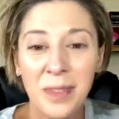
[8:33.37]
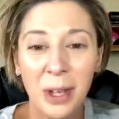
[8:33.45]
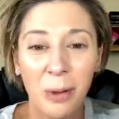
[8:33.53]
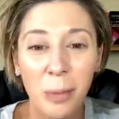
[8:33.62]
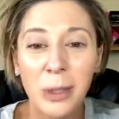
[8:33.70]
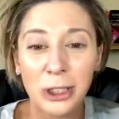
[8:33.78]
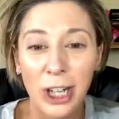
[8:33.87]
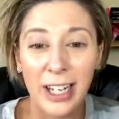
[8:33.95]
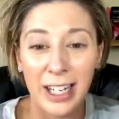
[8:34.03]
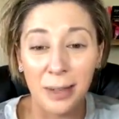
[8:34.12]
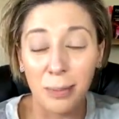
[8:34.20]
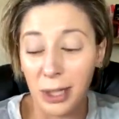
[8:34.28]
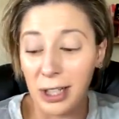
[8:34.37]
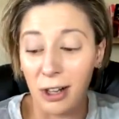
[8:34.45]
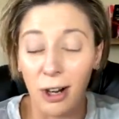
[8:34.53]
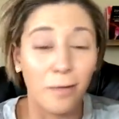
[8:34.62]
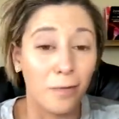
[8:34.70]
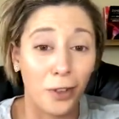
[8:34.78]
we've been trying to eat pretty
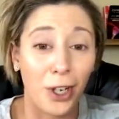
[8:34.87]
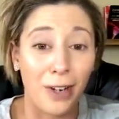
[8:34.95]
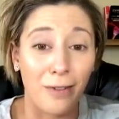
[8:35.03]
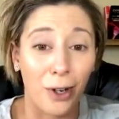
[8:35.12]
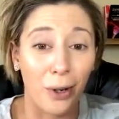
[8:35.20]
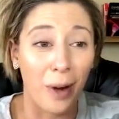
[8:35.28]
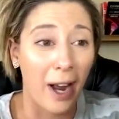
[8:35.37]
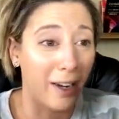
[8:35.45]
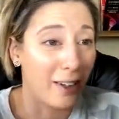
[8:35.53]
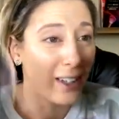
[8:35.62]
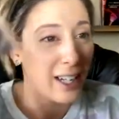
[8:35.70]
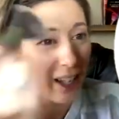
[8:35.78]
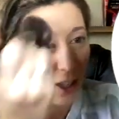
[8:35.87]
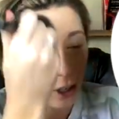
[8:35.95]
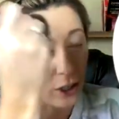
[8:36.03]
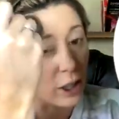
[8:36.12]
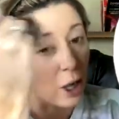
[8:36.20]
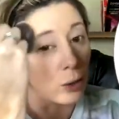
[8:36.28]
carb free for a while or
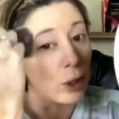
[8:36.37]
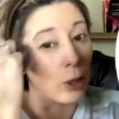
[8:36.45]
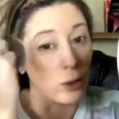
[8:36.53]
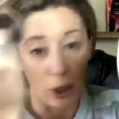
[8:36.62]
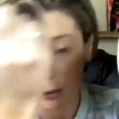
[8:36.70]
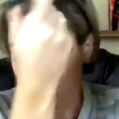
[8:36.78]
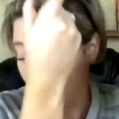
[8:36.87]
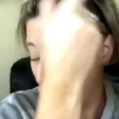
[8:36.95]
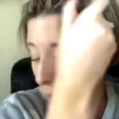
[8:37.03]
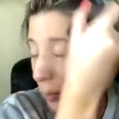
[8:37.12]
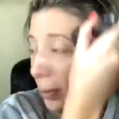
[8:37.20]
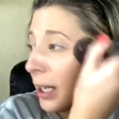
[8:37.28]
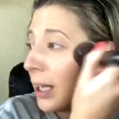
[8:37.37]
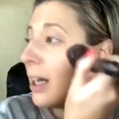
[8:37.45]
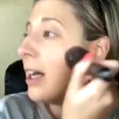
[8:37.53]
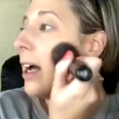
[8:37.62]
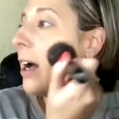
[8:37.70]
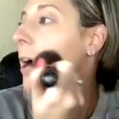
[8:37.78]
low, low, low carb.
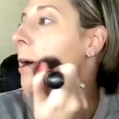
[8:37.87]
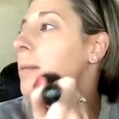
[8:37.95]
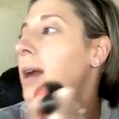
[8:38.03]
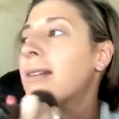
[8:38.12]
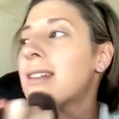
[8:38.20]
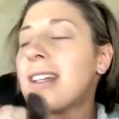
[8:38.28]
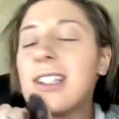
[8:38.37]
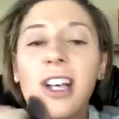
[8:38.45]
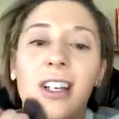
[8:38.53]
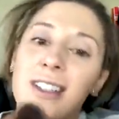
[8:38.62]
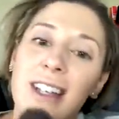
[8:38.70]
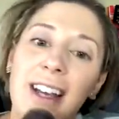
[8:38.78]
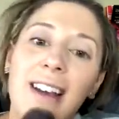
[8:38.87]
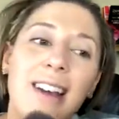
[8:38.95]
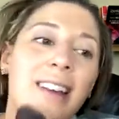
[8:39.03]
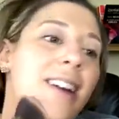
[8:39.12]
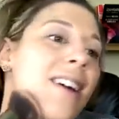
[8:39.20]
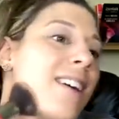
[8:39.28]
Um, and I was like,
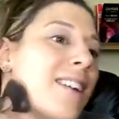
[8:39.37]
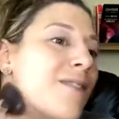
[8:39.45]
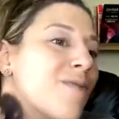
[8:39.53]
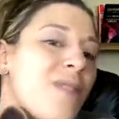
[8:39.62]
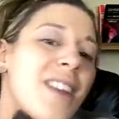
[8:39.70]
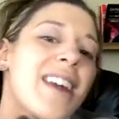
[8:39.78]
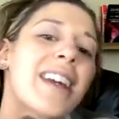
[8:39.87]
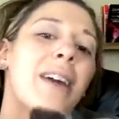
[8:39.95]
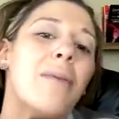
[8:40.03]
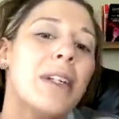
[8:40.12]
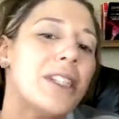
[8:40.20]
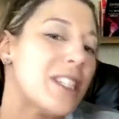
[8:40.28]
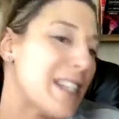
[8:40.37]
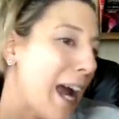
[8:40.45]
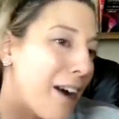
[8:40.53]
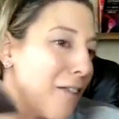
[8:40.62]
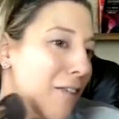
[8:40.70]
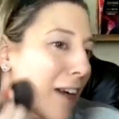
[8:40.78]
Justin, can we just
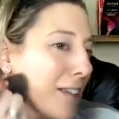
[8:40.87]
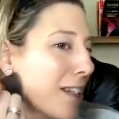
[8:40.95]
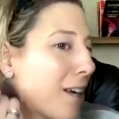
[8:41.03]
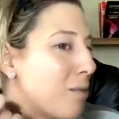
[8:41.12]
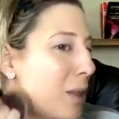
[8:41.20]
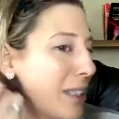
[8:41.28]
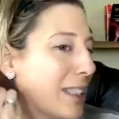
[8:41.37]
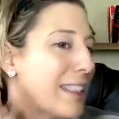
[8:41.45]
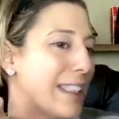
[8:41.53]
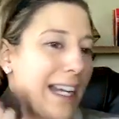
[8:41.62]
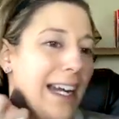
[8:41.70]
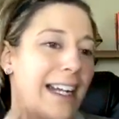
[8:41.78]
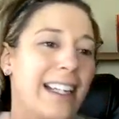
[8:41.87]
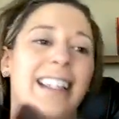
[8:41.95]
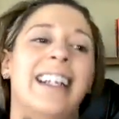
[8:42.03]
sacrifice and have pizza tonight?